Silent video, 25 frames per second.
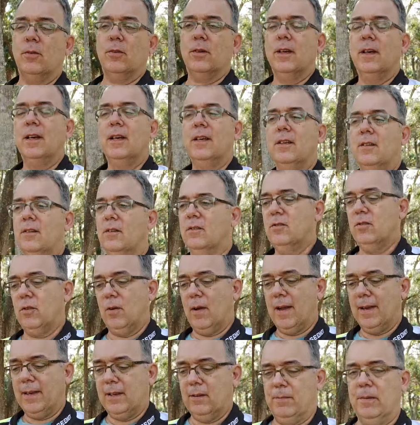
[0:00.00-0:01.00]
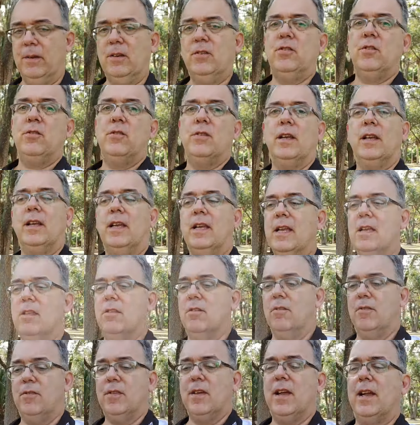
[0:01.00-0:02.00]
So I can be shooting
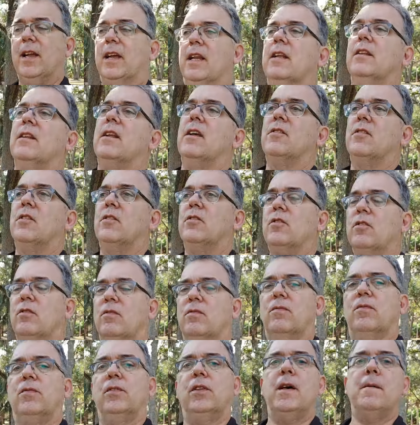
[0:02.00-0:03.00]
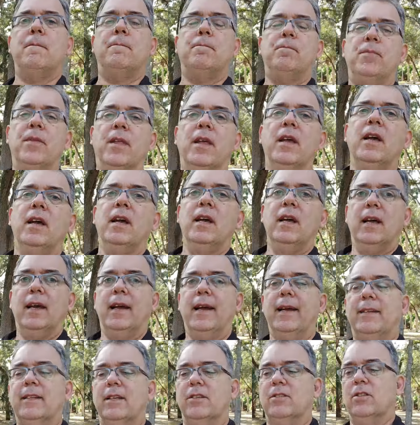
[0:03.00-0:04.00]
either thing and it doesn't just flip.
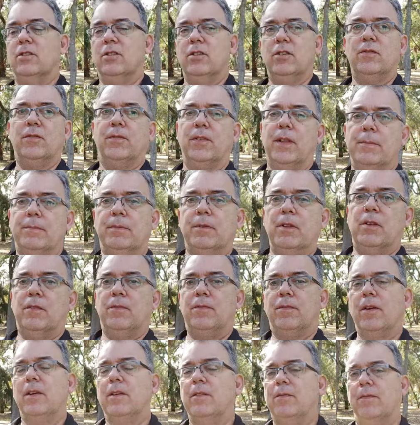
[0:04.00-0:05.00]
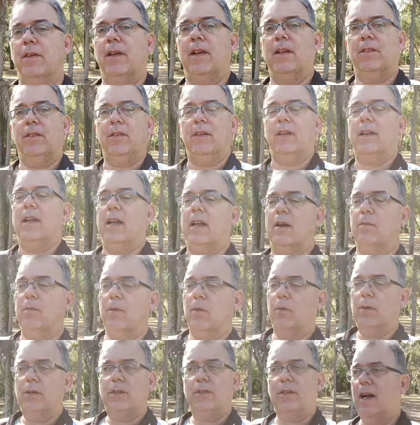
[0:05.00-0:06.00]
It doesn't just flip to the front facing camera,
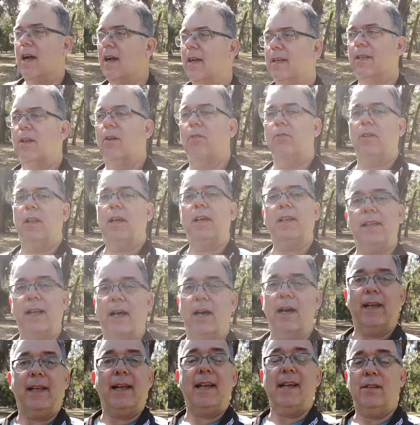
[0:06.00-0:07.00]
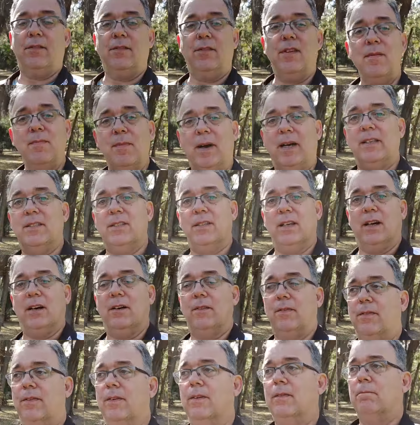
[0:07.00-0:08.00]
which I don't like. Now I can't see
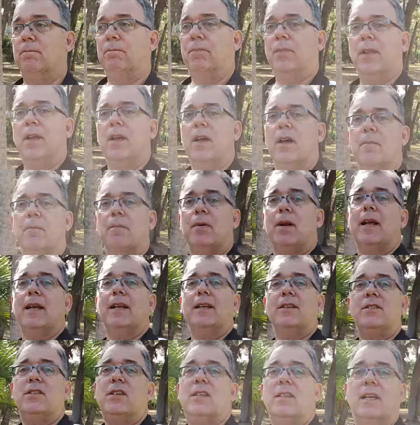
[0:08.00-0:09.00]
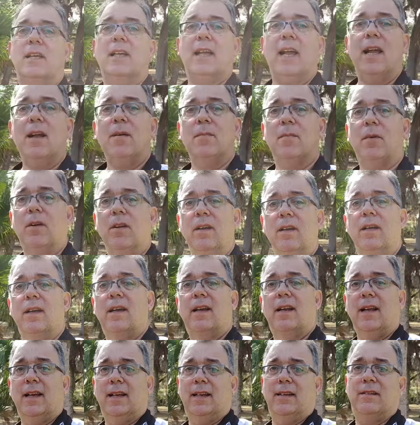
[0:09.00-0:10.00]
myself, but I can see the camera
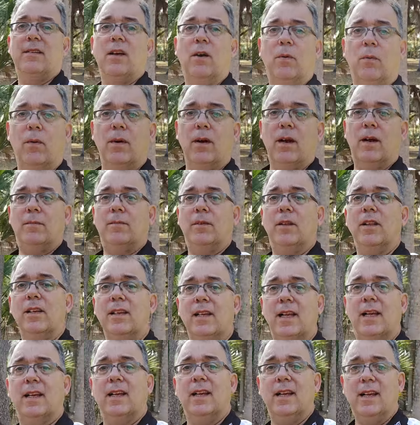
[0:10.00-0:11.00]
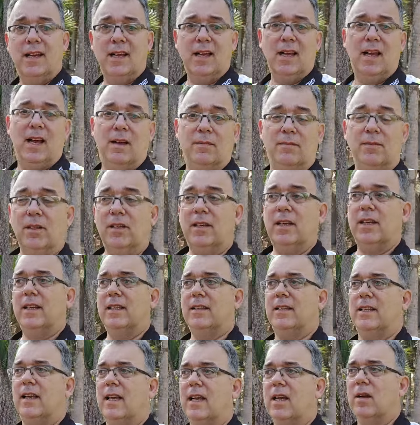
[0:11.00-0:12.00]
and I can tell where I'm looking. I'm looking at
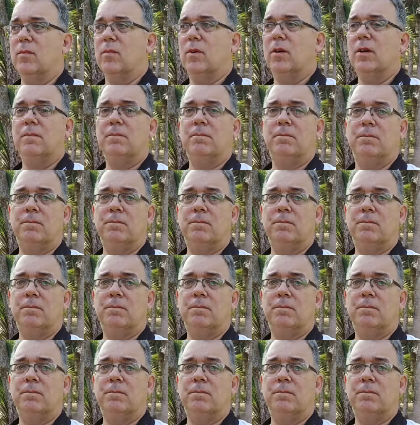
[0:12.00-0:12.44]
the camera.